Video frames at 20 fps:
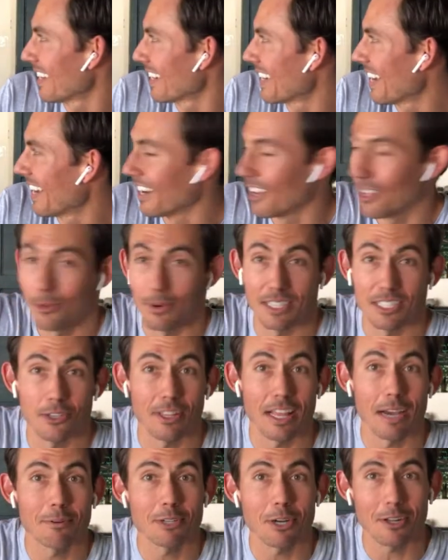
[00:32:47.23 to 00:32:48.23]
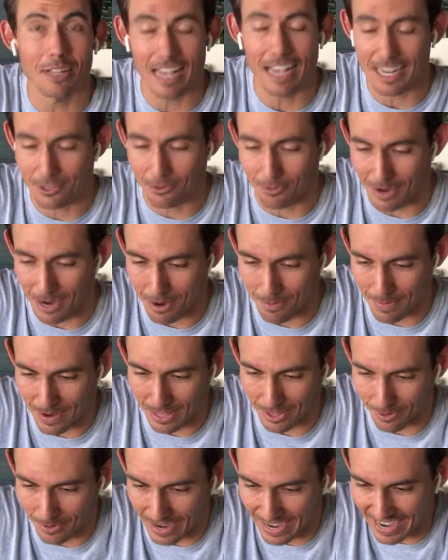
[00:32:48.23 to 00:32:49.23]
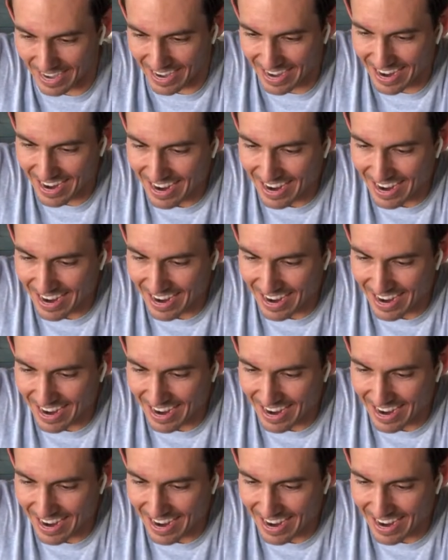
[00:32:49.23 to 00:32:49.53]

I can't otherwise. So that was our last round, by the way.